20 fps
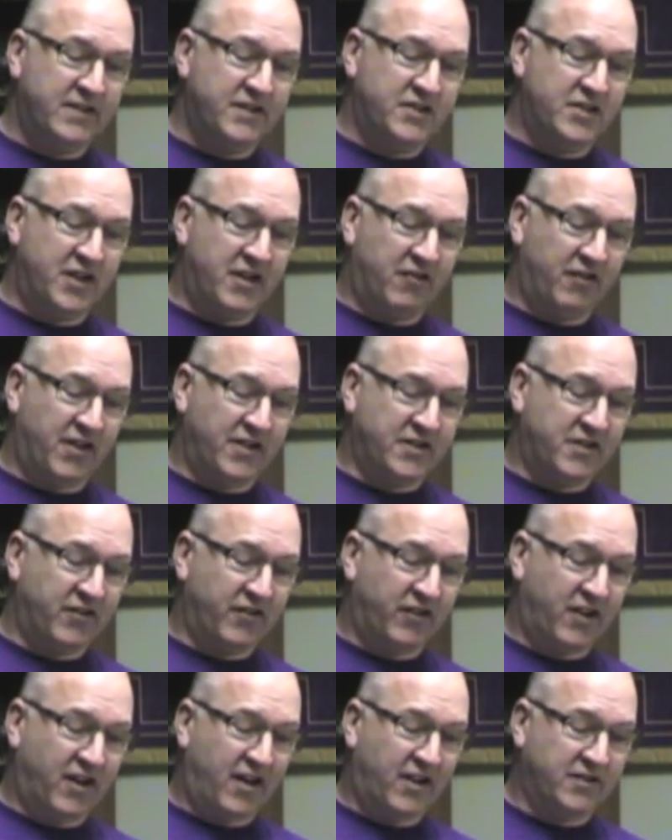generation
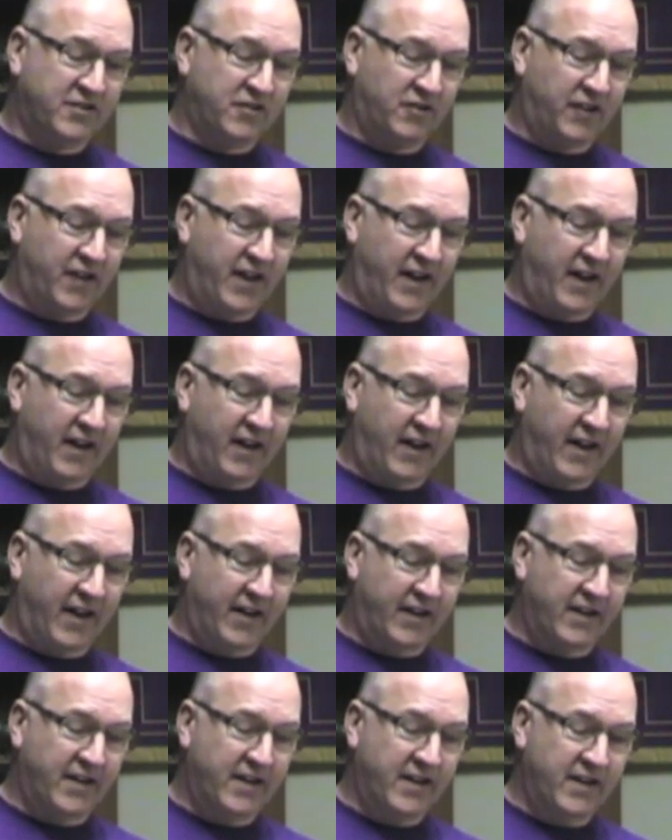of console that I
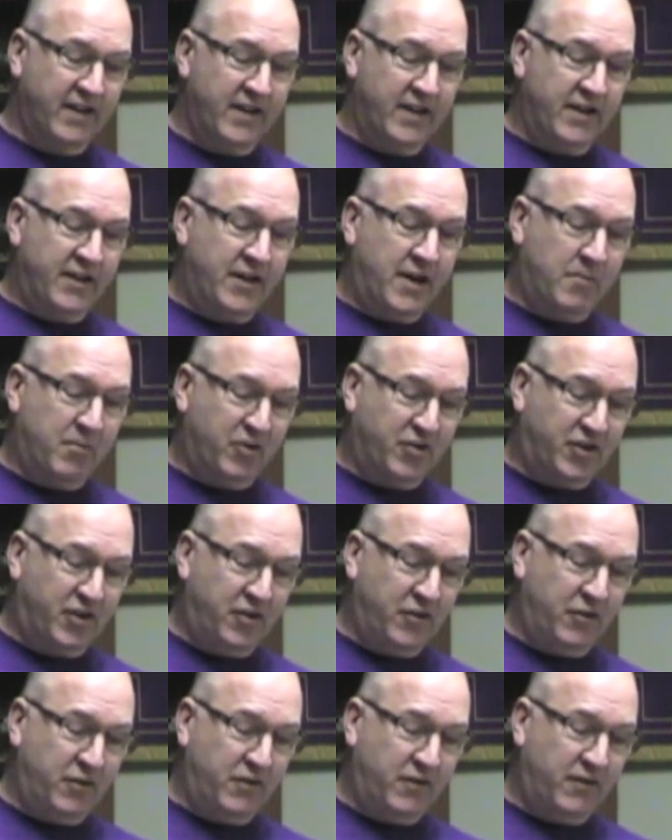like. Number
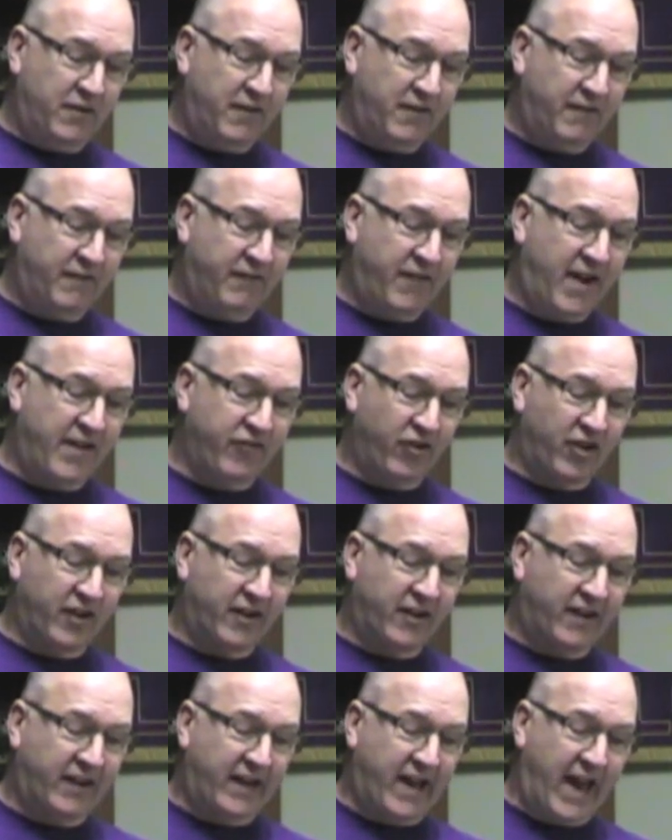two,
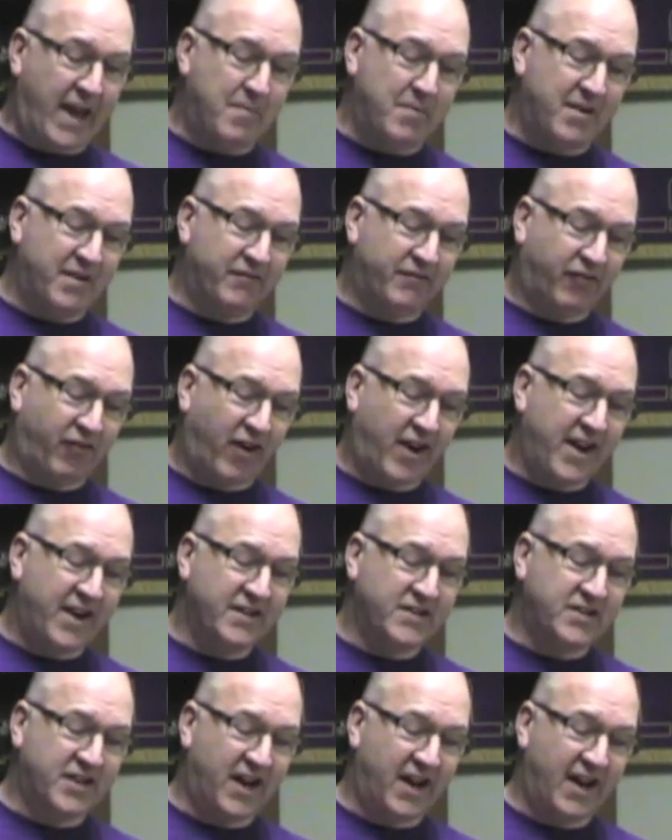favorite gaming
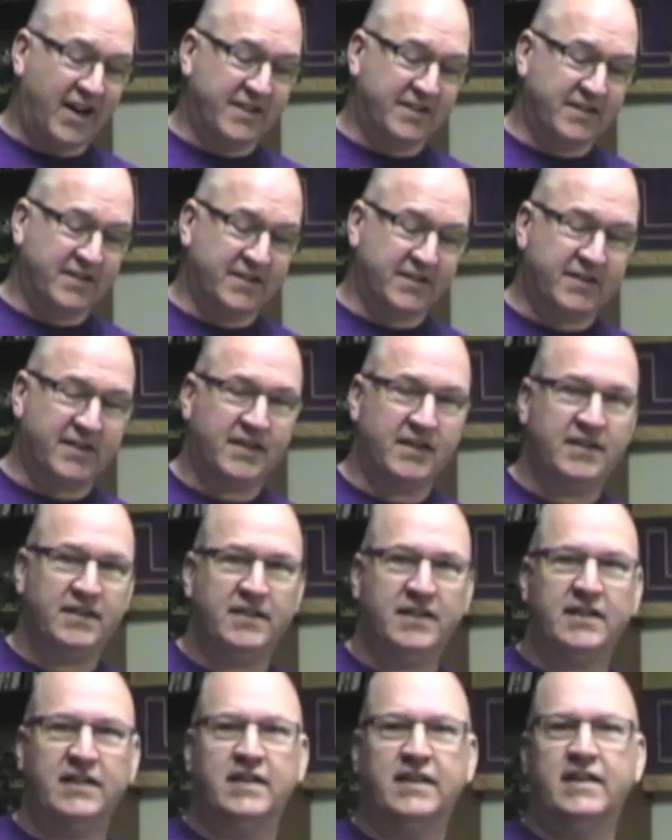franchises.
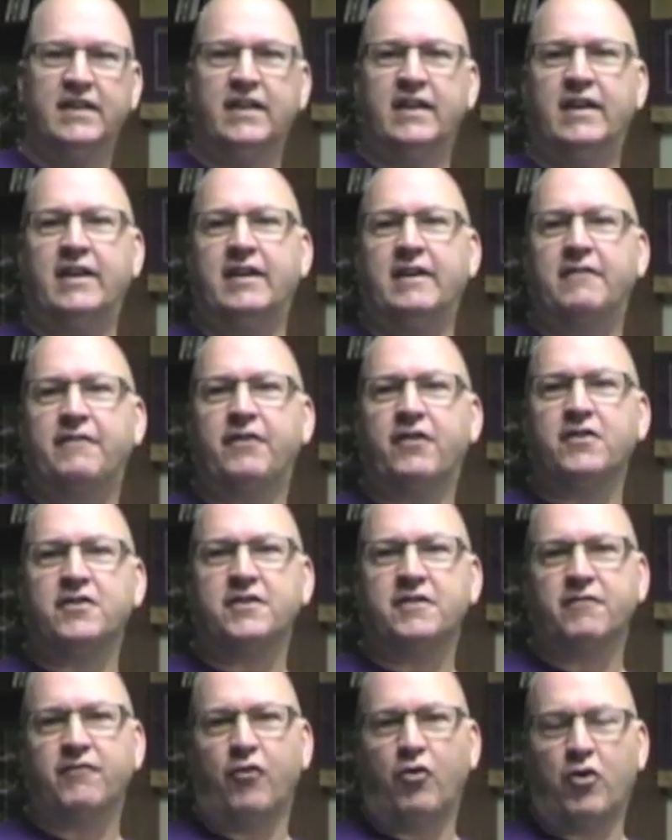Uh, first
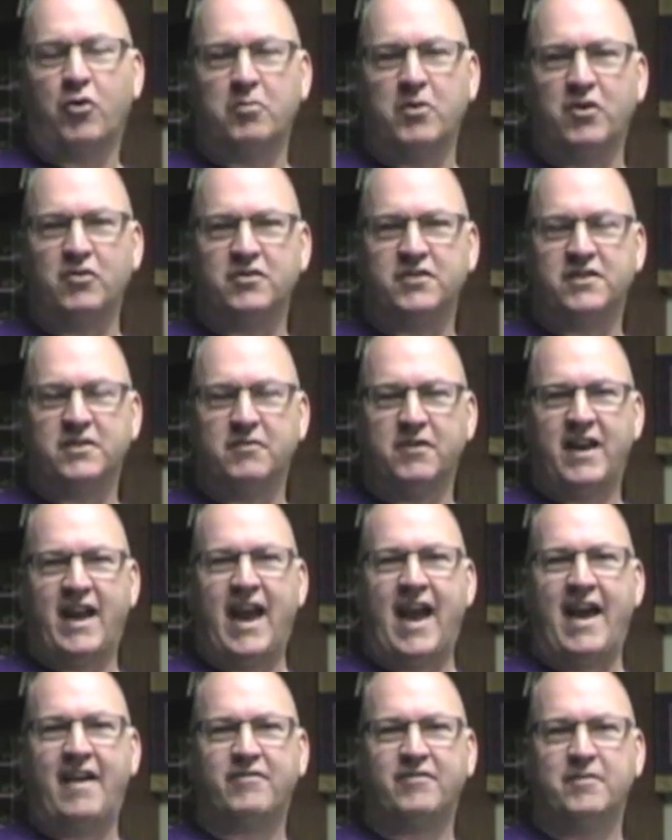and foremost, it would
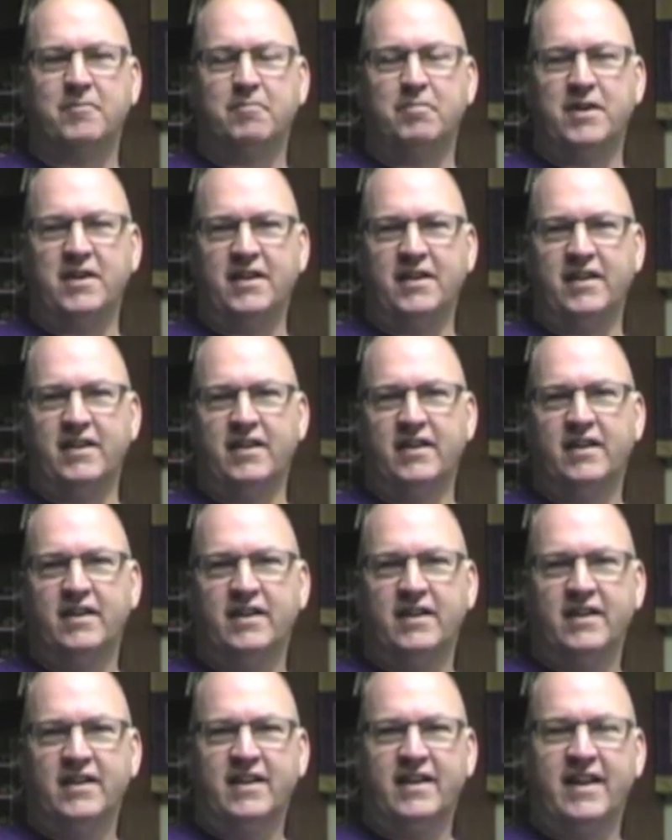have to be
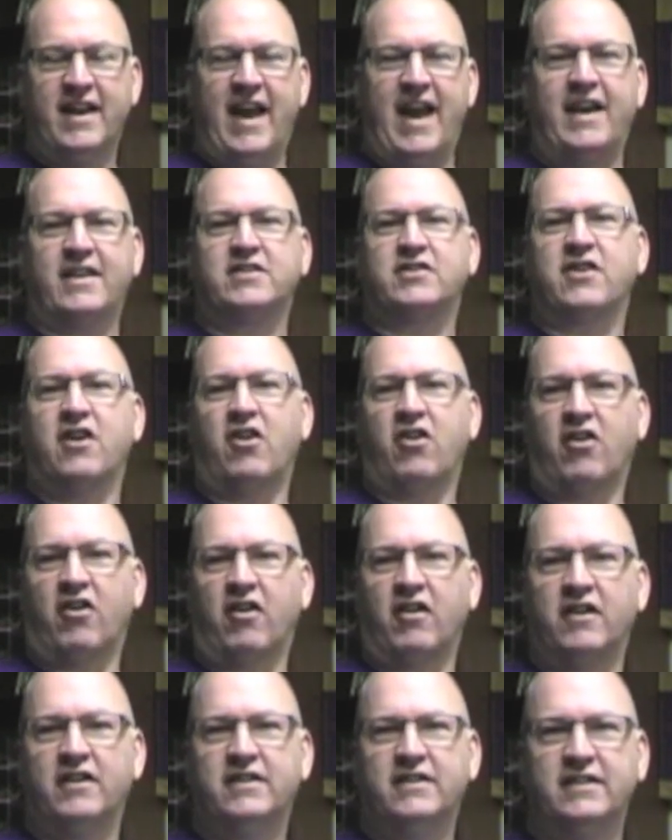
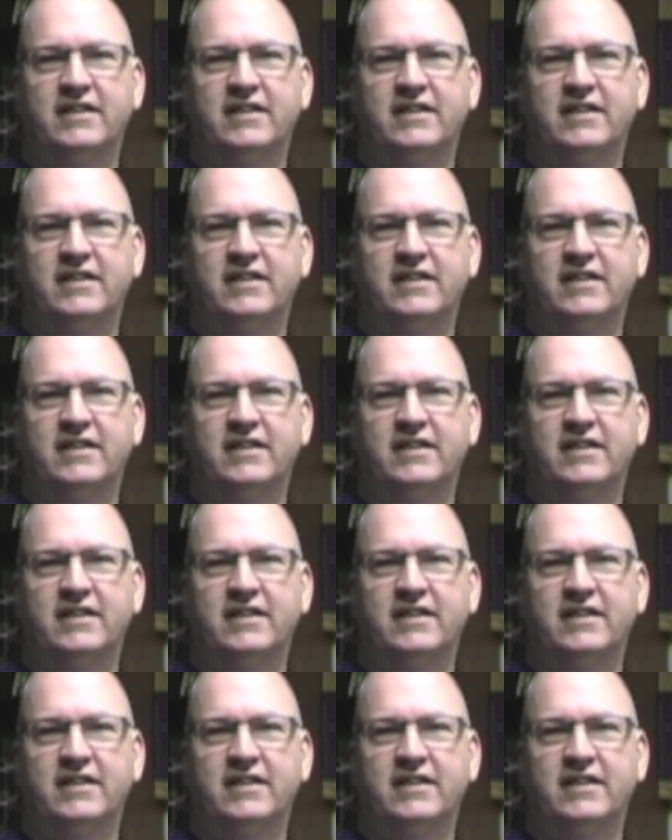NASCAR.